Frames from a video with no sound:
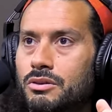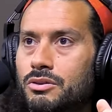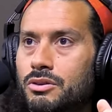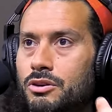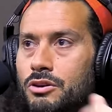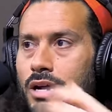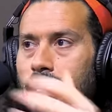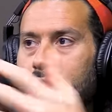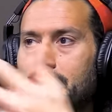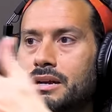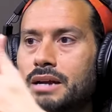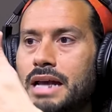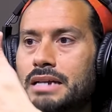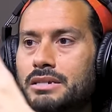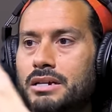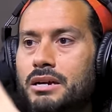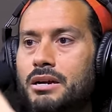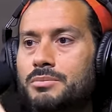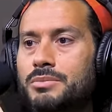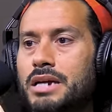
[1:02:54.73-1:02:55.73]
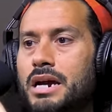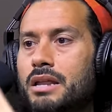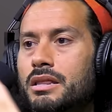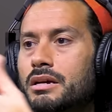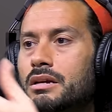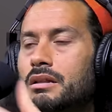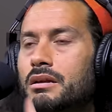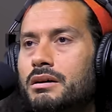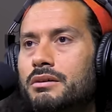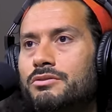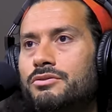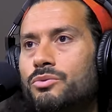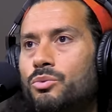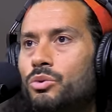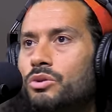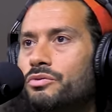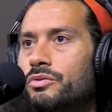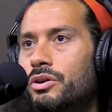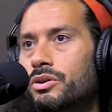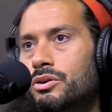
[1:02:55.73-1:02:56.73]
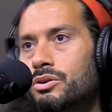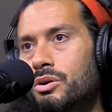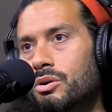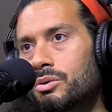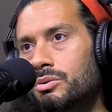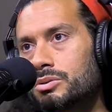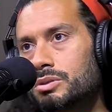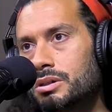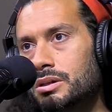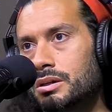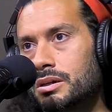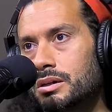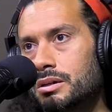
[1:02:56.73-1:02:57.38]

your hand, as it comes out of the glove, will feel the cold.